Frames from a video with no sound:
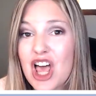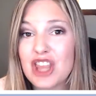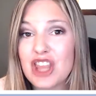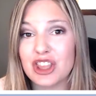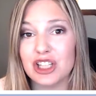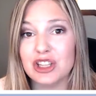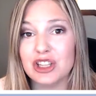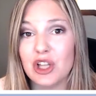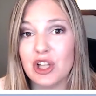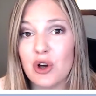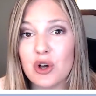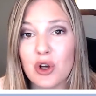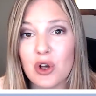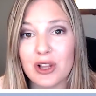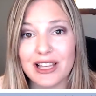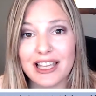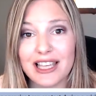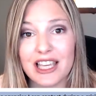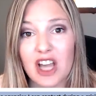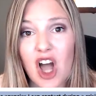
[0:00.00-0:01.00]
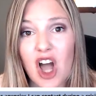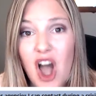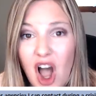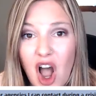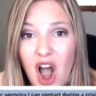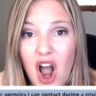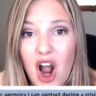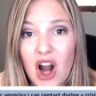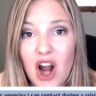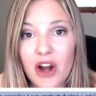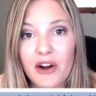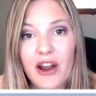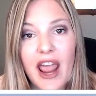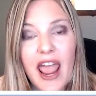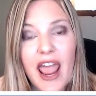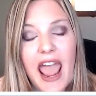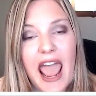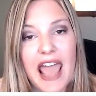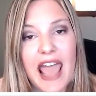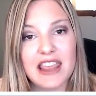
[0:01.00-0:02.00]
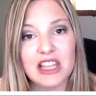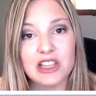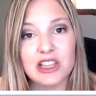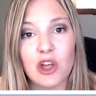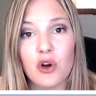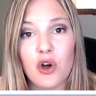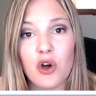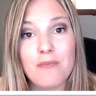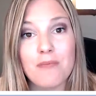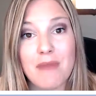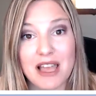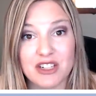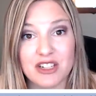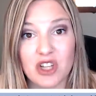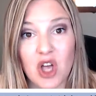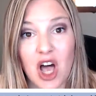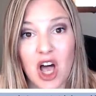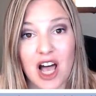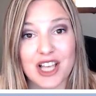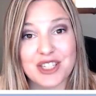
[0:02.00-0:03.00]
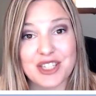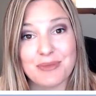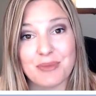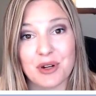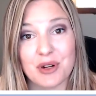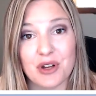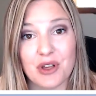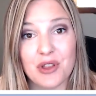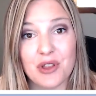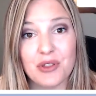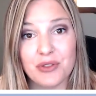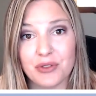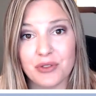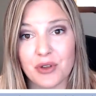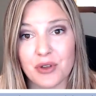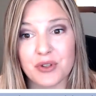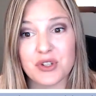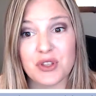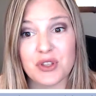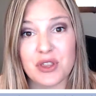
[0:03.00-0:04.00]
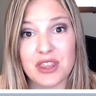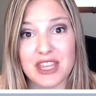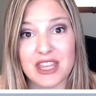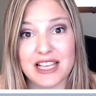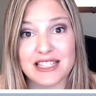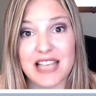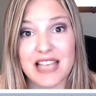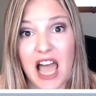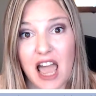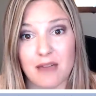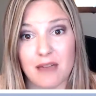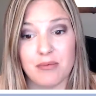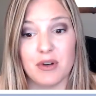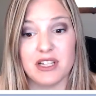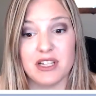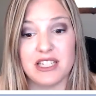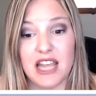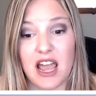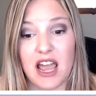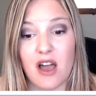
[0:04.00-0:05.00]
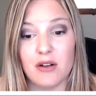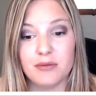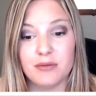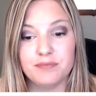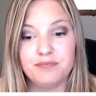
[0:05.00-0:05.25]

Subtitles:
the local ER, and the local mental hospital. Those are the things I put down.